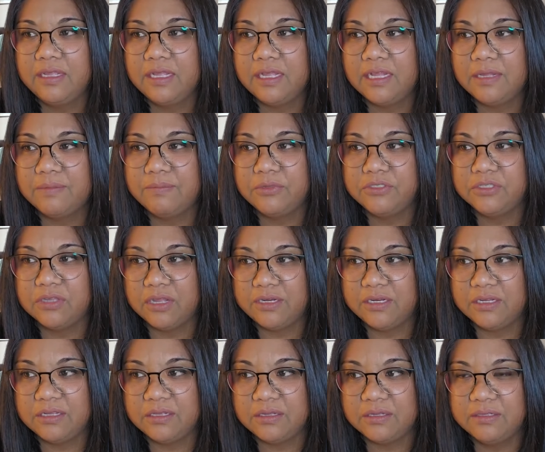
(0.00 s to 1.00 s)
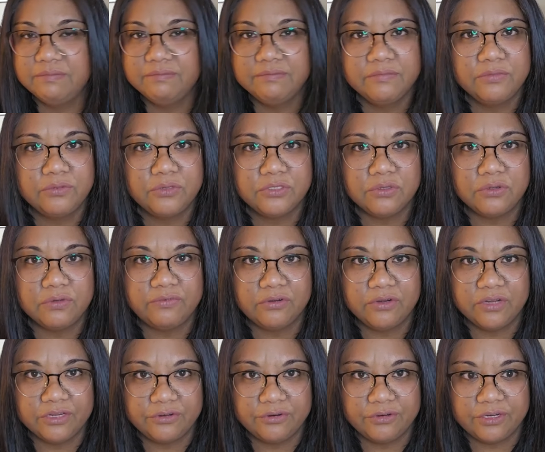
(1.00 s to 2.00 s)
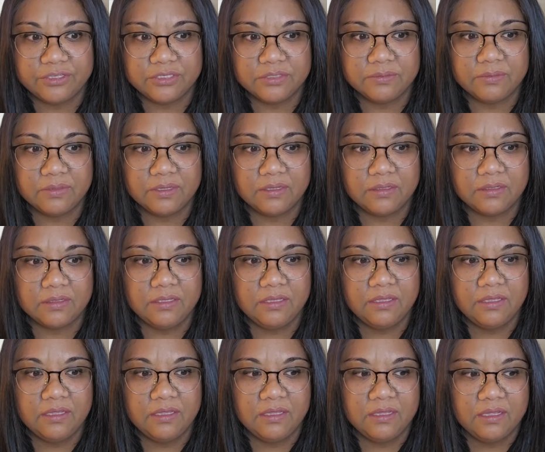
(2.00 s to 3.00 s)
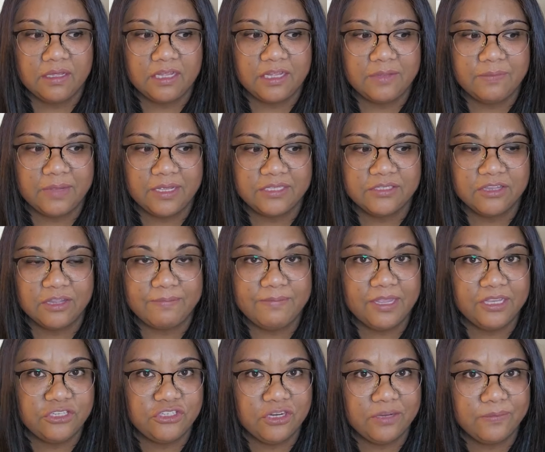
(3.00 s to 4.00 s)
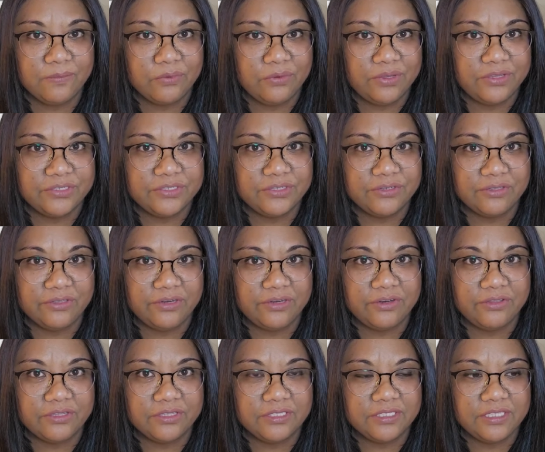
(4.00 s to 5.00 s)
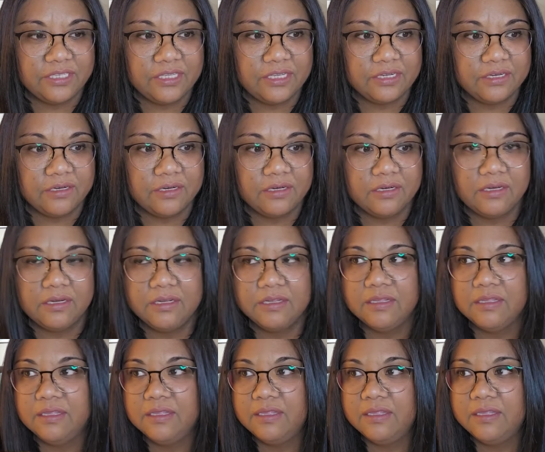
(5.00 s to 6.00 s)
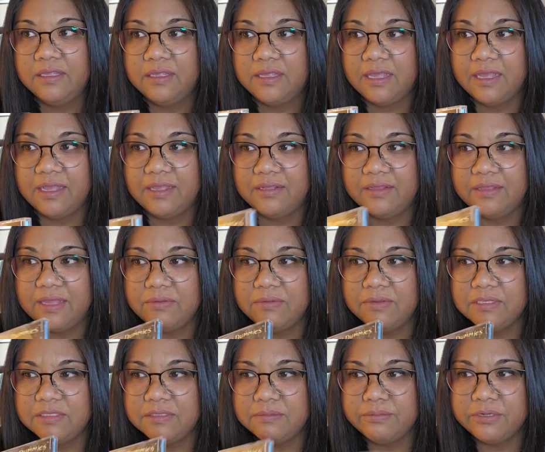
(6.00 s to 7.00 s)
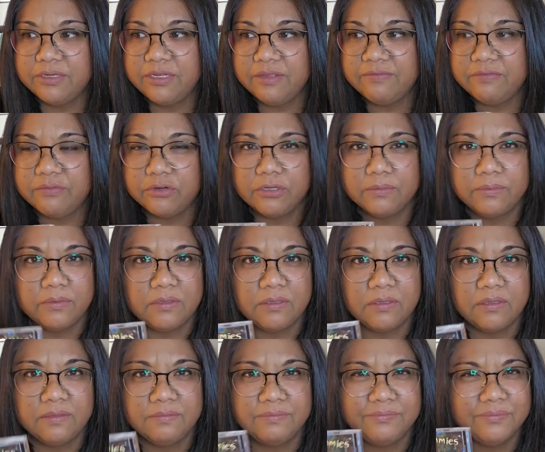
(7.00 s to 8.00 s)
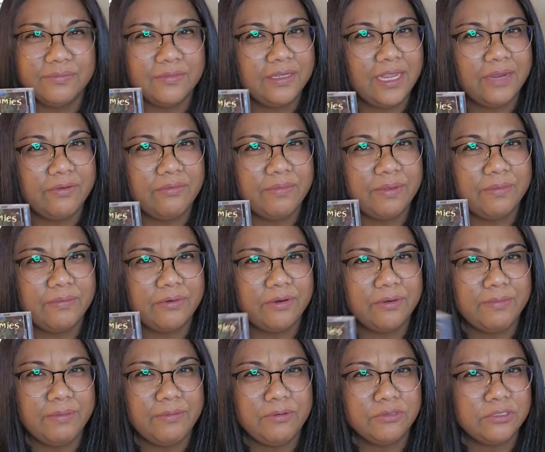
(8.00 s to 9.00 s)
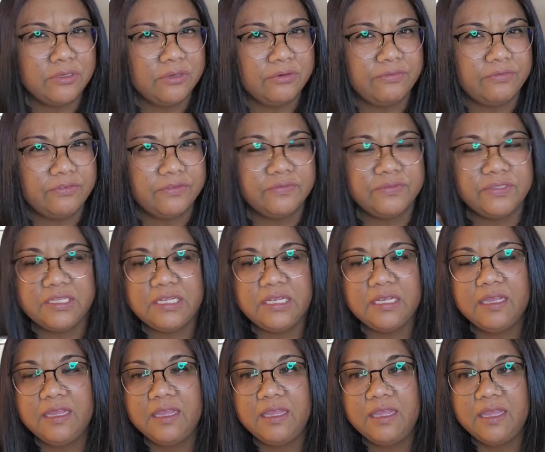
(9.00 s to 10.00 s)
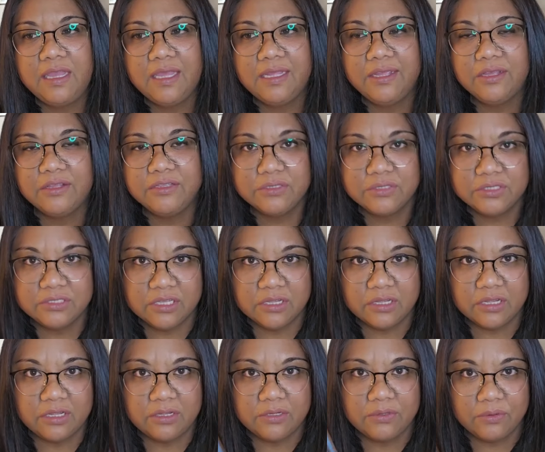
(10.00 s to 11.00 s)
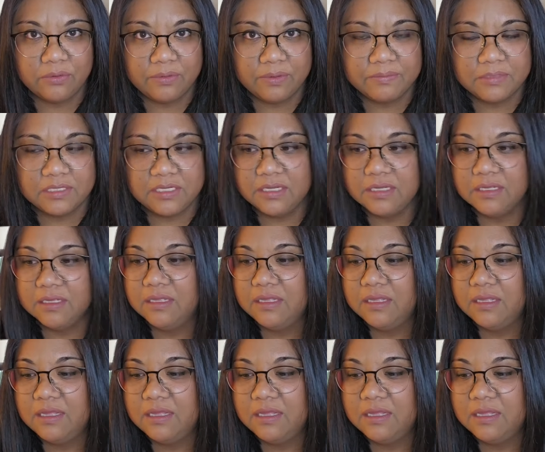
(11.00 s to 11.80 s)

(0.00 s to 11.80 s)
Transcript: Uh, Madonna was over 100 as well. Um, I saw Pet Shop Boys earlier this year, and that was pretty affordable. I can't remember, maybe it was around 50. And I also saw OMD.